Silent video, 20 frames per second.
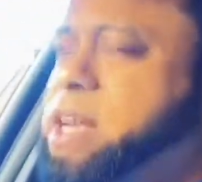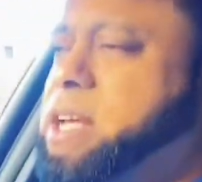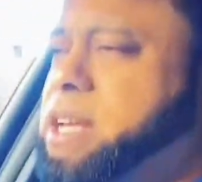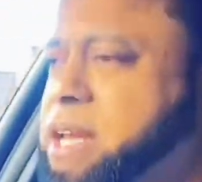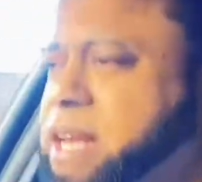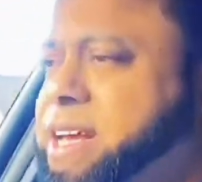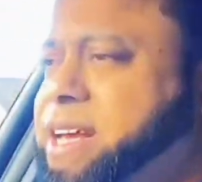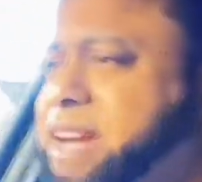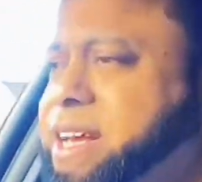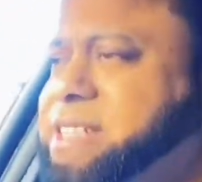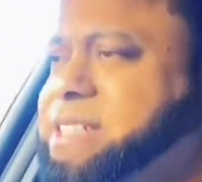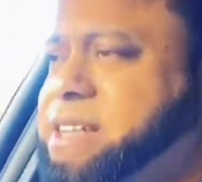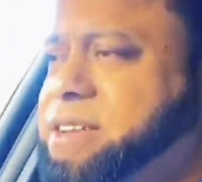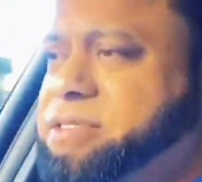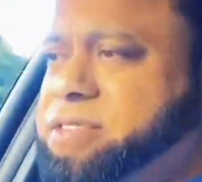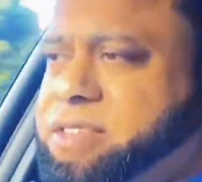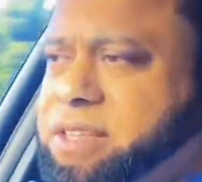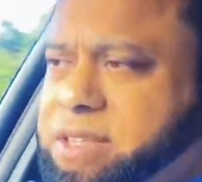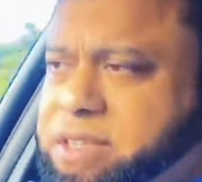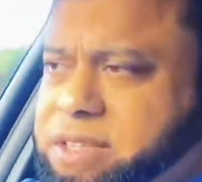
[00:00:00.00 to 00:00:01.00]
Like I said,
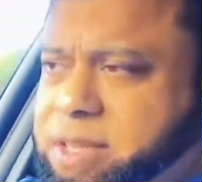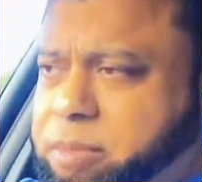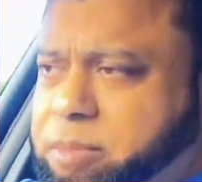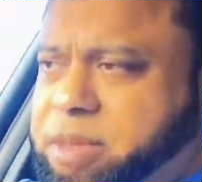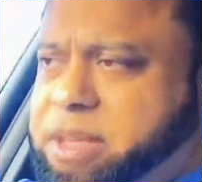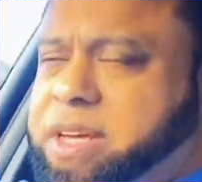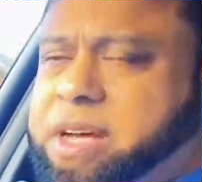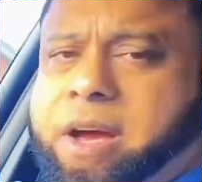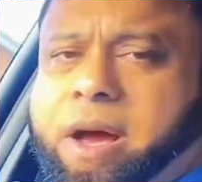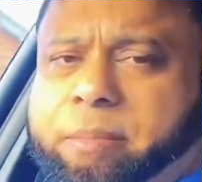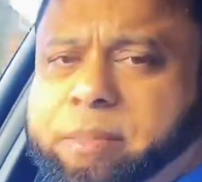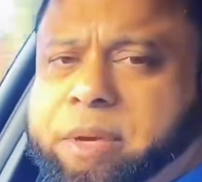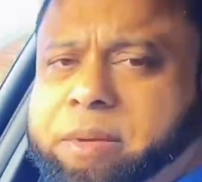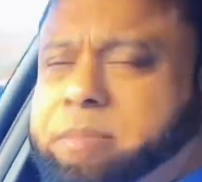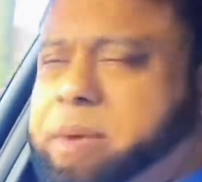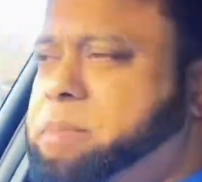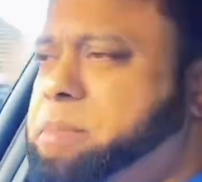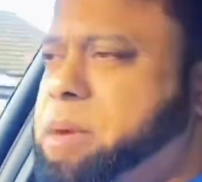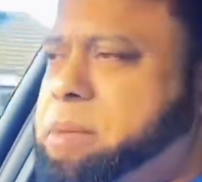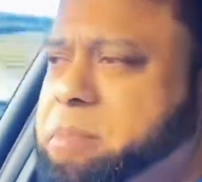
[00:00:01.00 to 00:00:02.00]
if there's something coming,
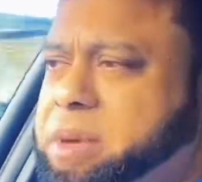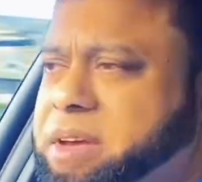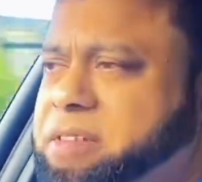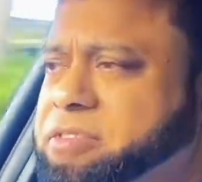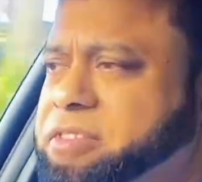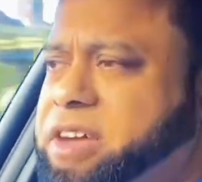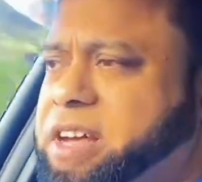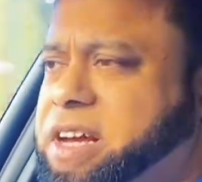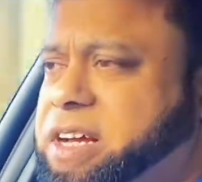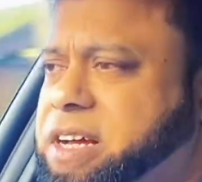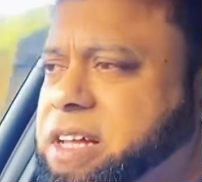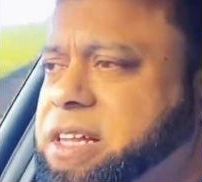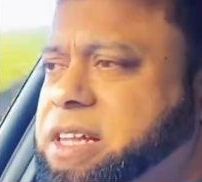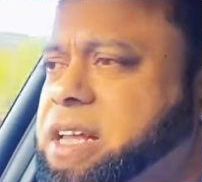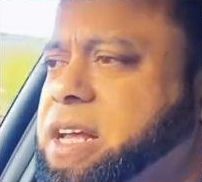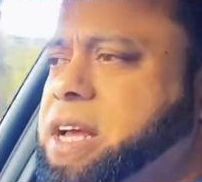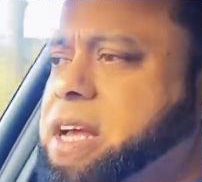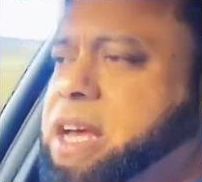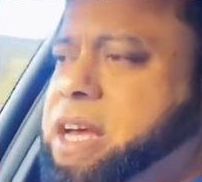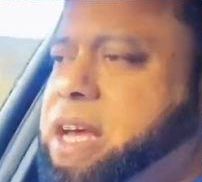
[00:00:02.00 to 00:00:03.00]
maybe a big vehicle,
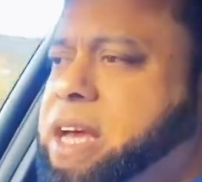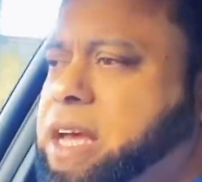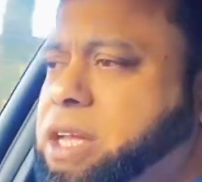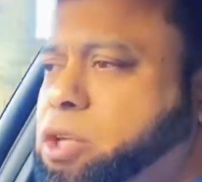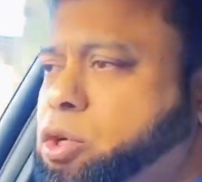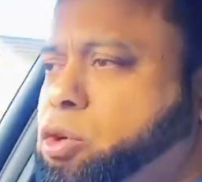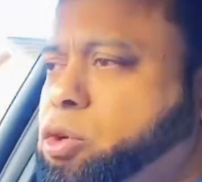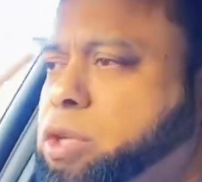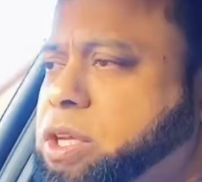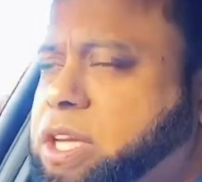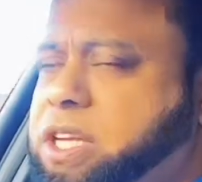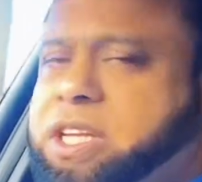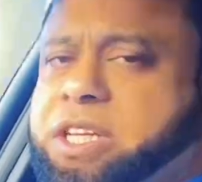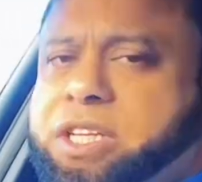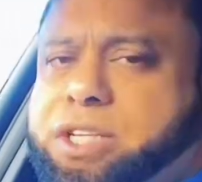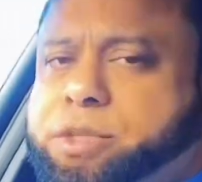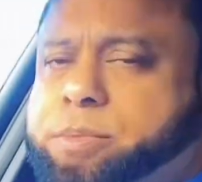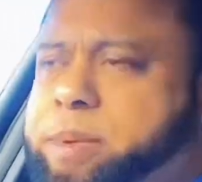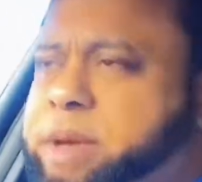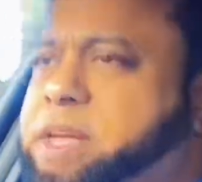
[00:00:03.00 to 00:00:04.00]
and you need
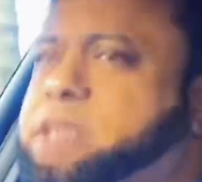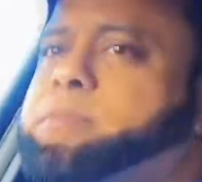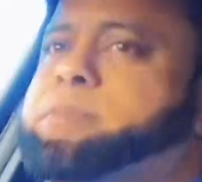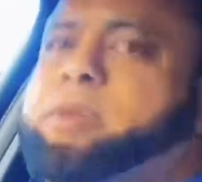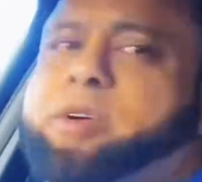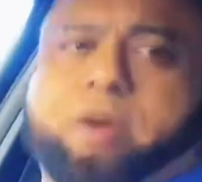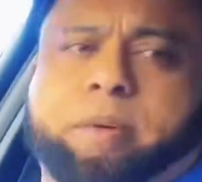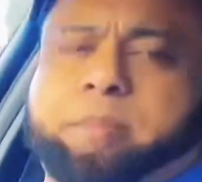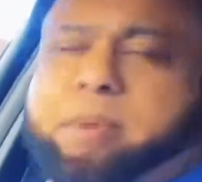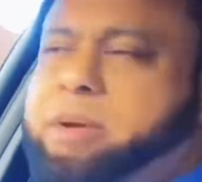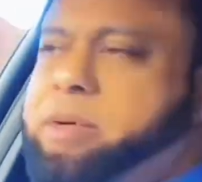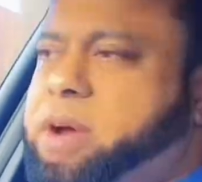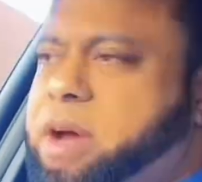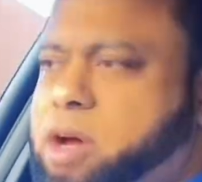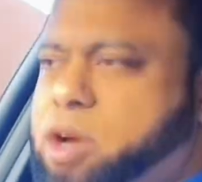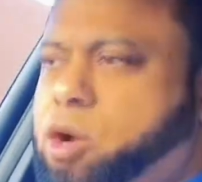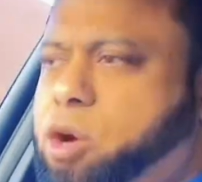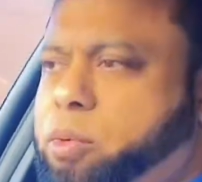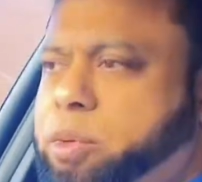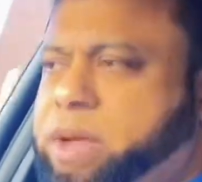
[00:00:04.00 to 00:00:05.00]
this space, mirror, mirror,
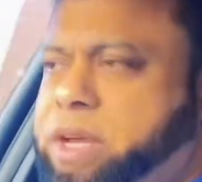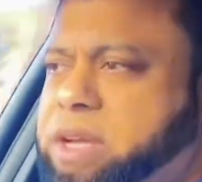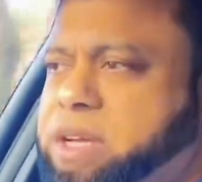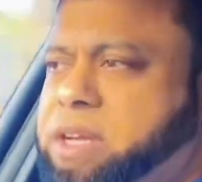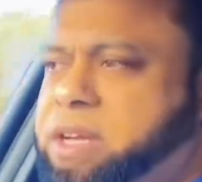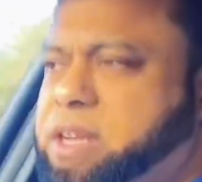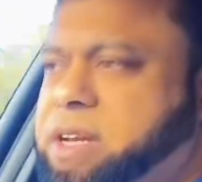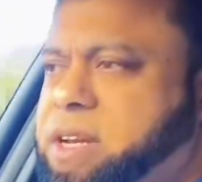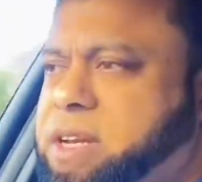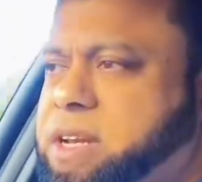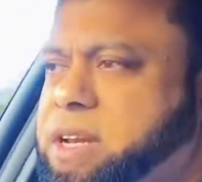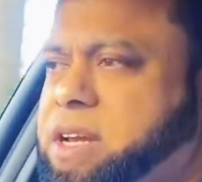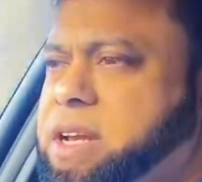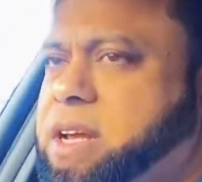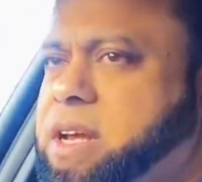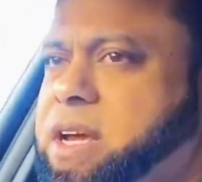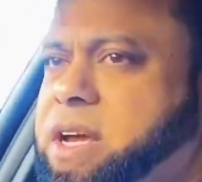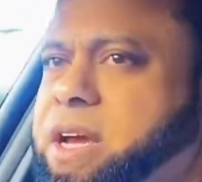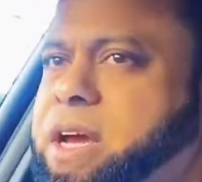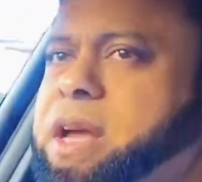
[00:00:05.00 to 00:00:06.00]
go in,
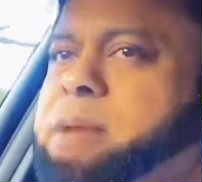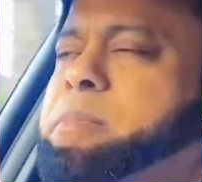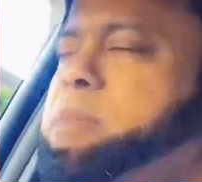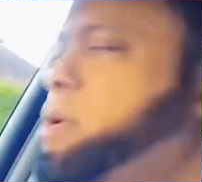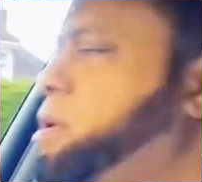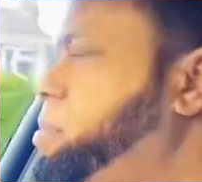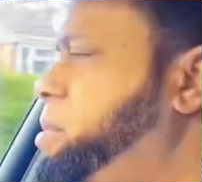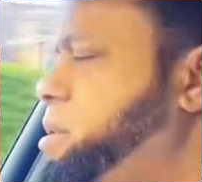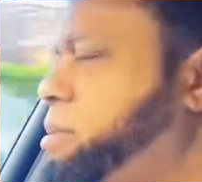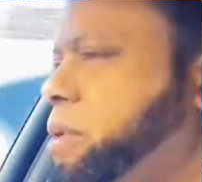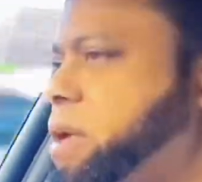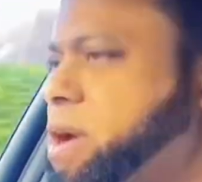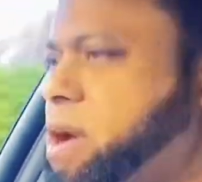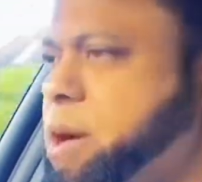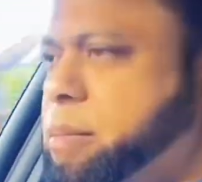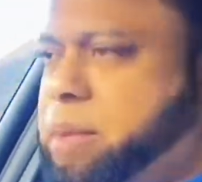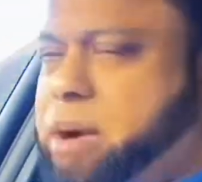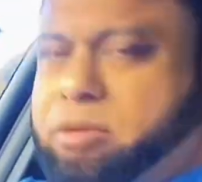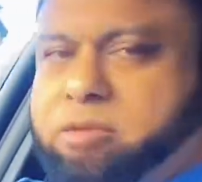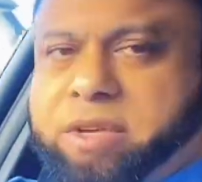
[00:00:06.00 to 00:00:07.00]
and mirror, mirror,
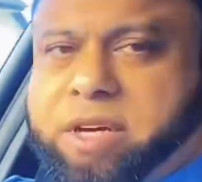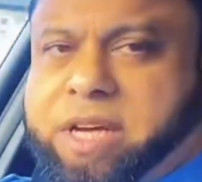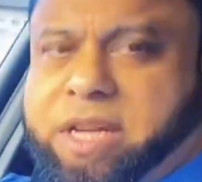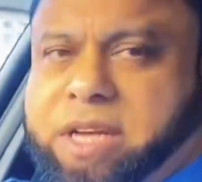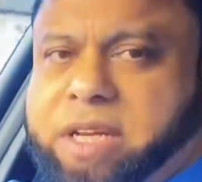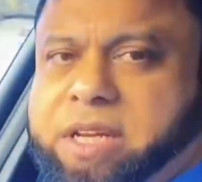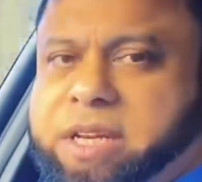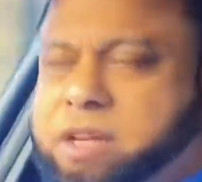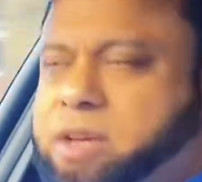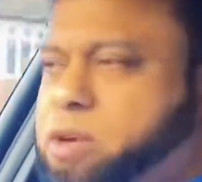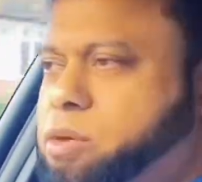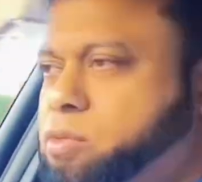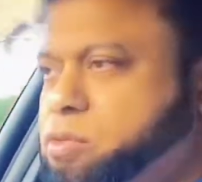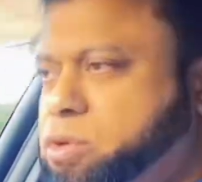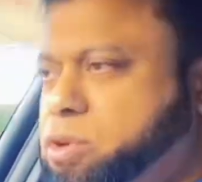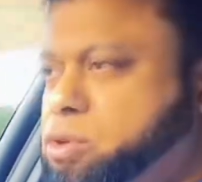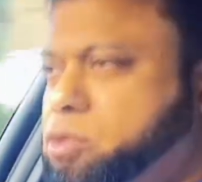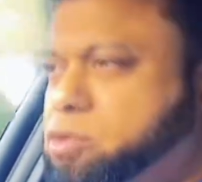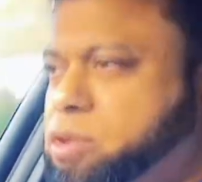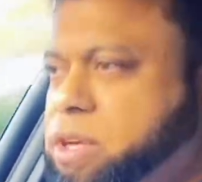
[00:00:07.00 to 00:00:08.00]
come out again when
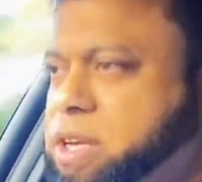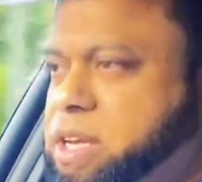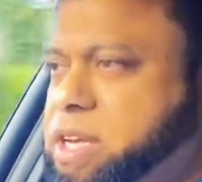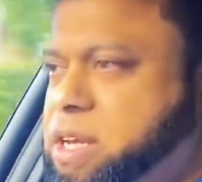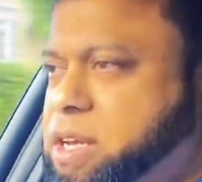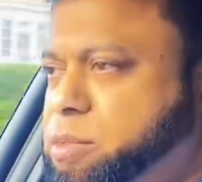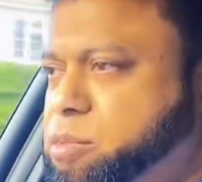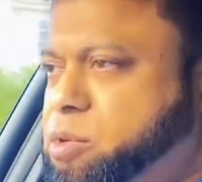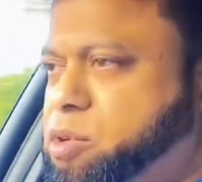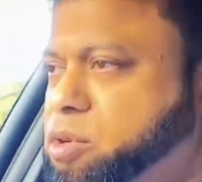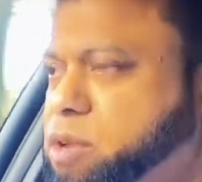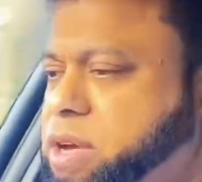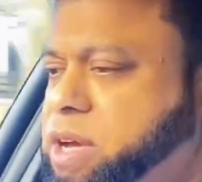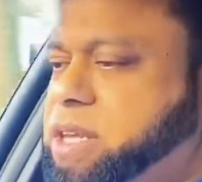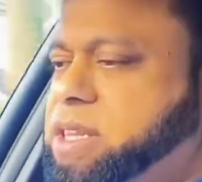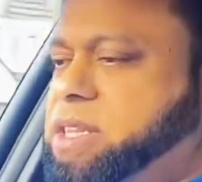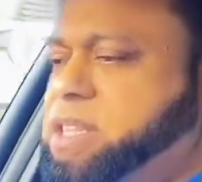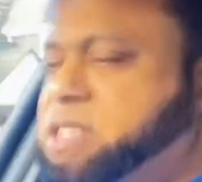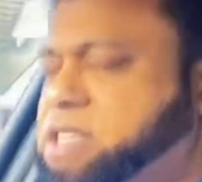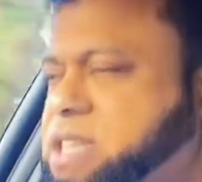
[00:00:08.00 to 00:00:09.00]
you don't need it anymore. Okay,
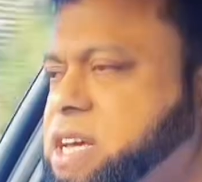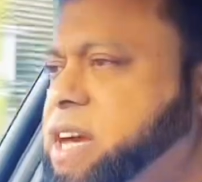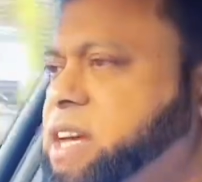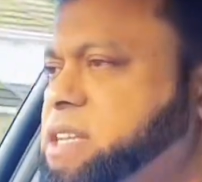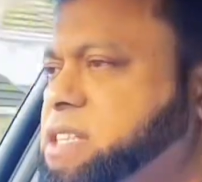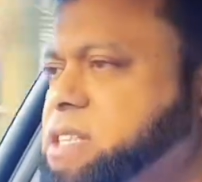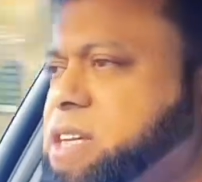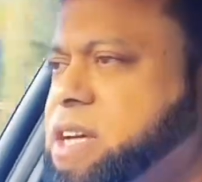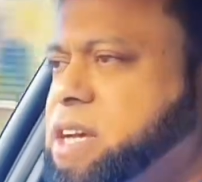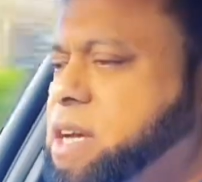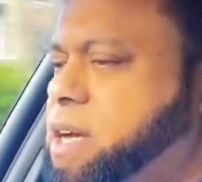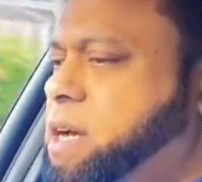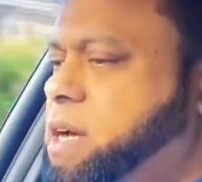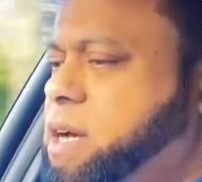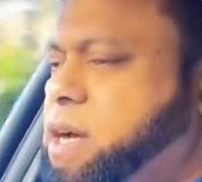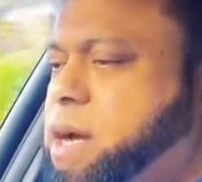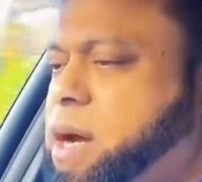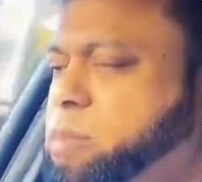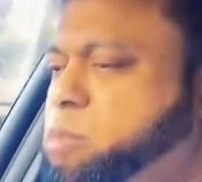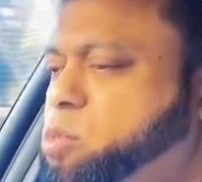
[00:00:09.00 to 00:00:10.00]
in this case,
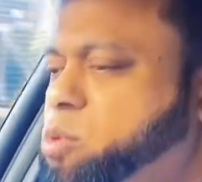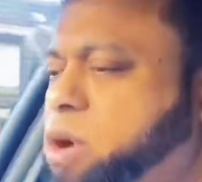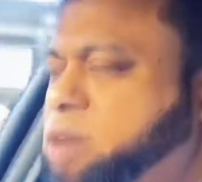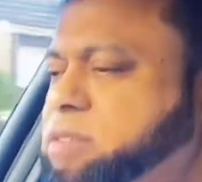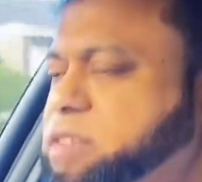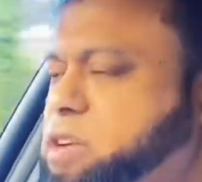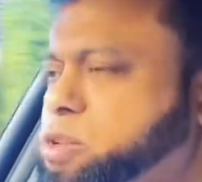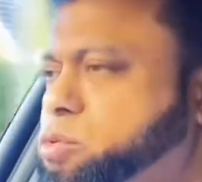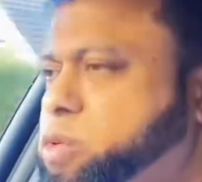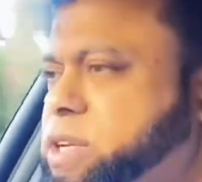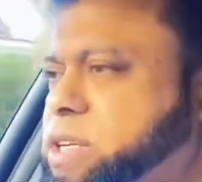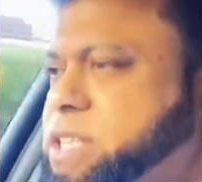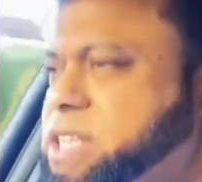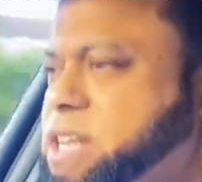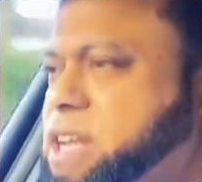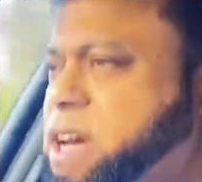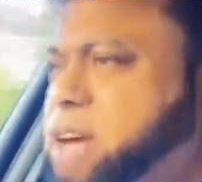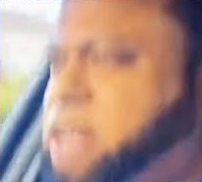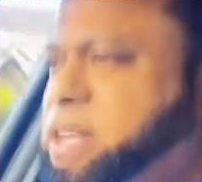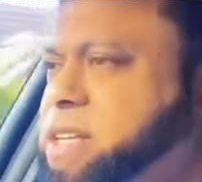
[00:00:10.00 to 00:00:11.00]
I'm driving
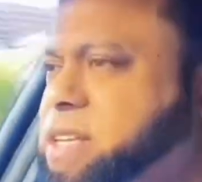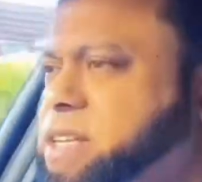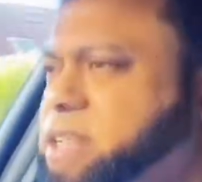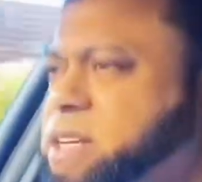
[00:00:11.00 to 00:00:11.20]
29